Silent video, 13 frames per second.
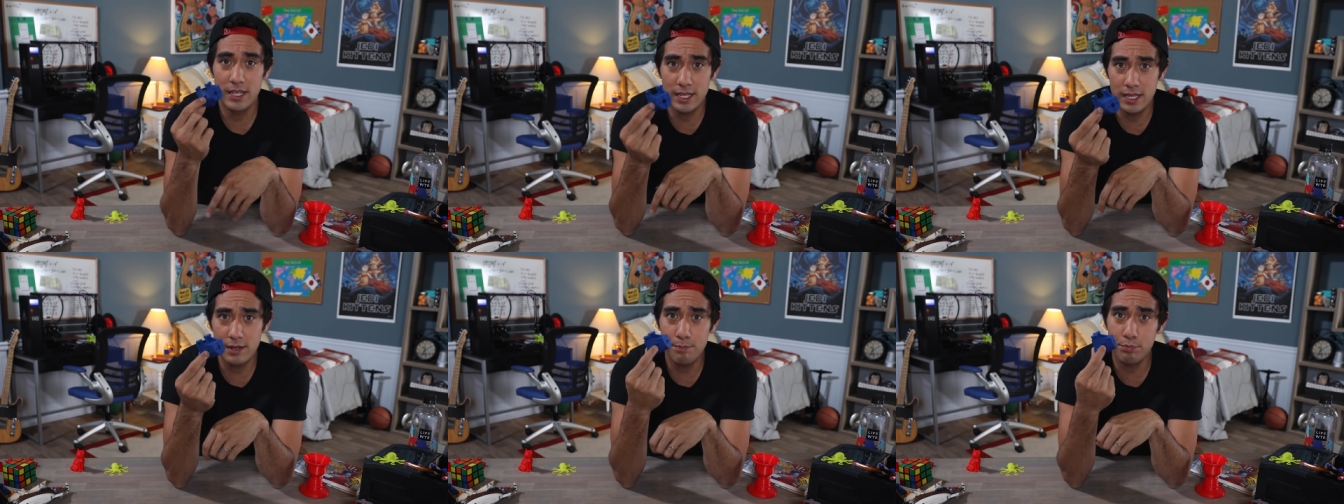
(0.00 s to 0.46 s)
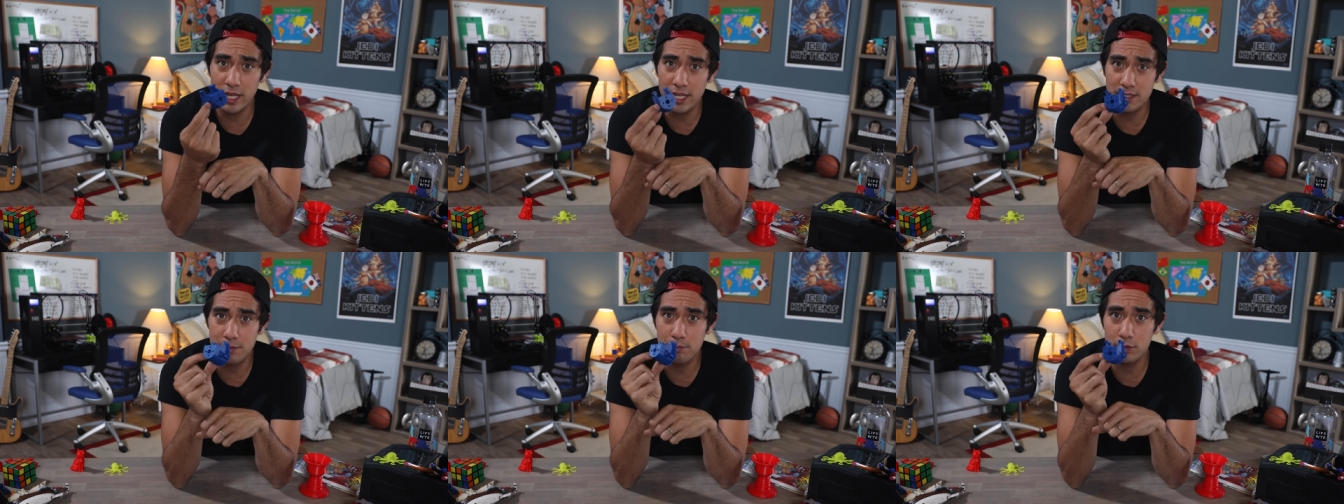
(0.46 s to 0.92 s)
in
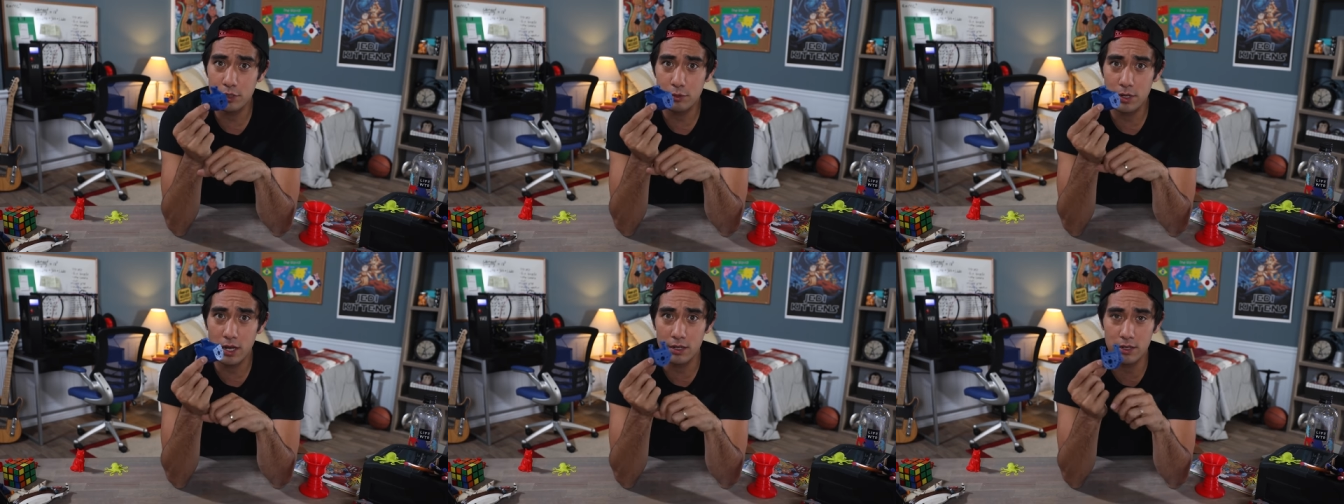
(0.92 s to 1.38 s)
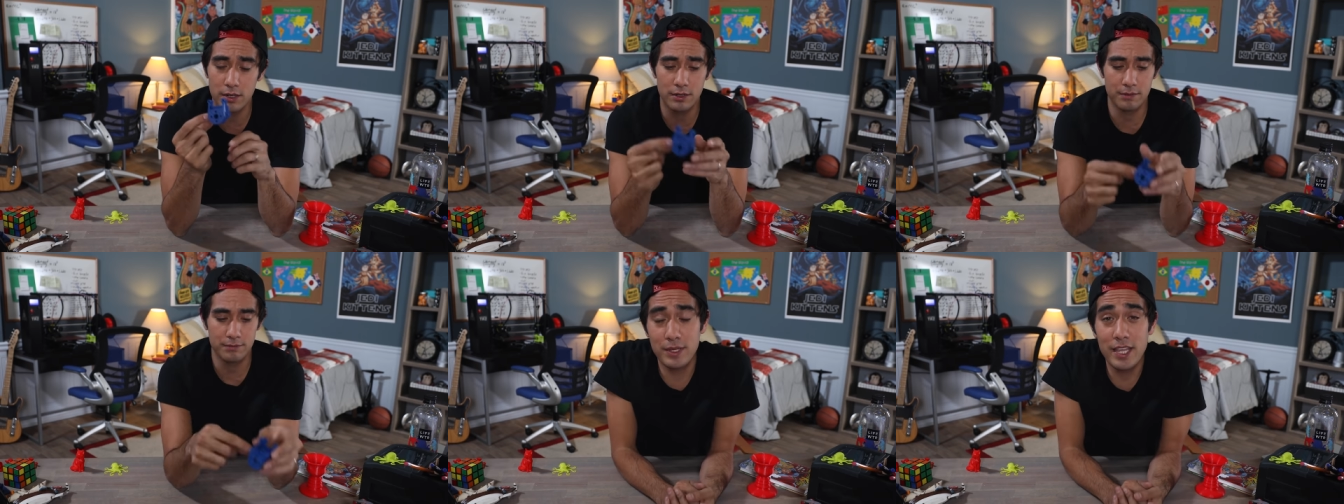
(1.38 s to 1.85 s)
blazing blue color.
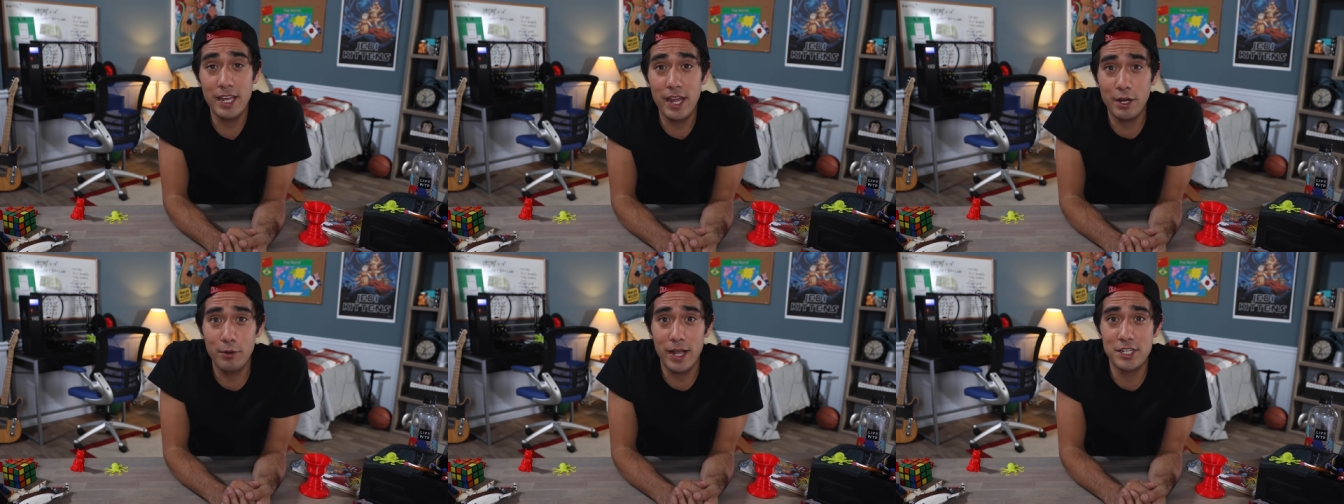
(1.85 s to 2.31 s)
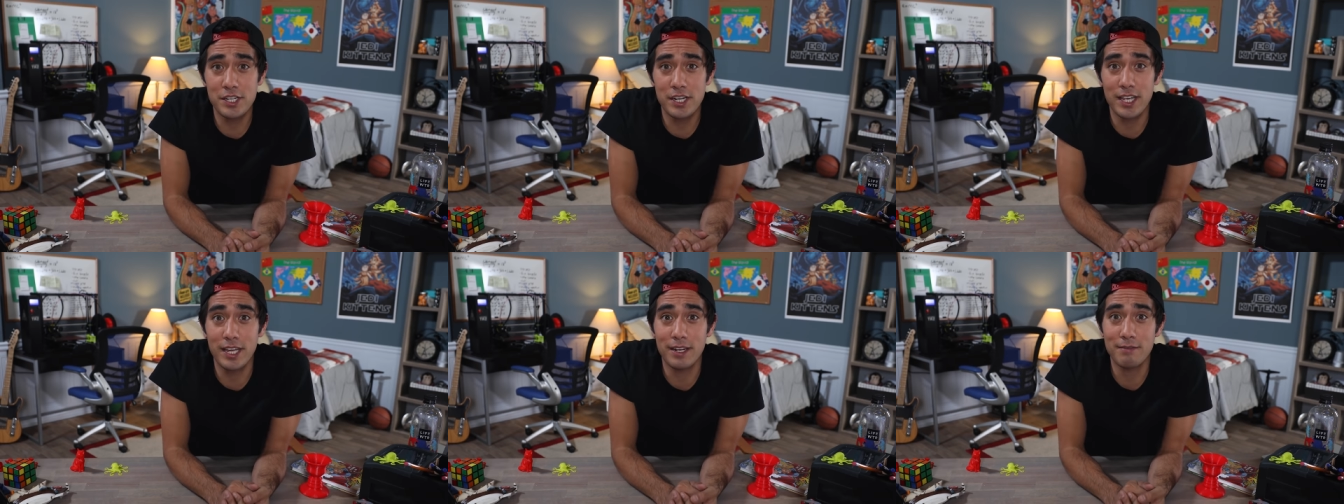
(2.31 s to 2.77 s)
But then I crashed
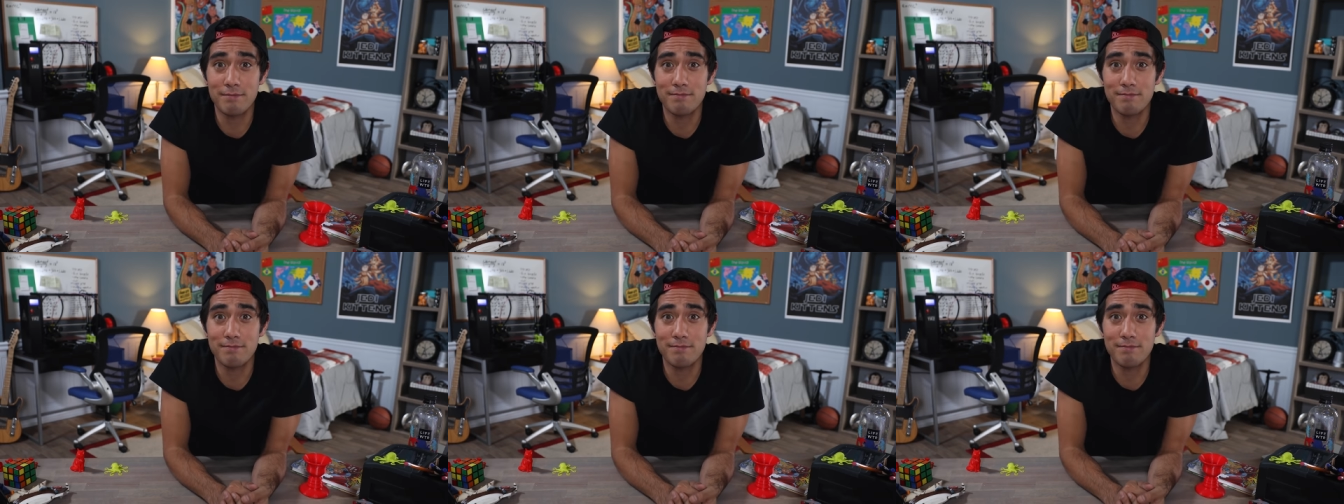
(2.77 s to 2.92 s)
it again.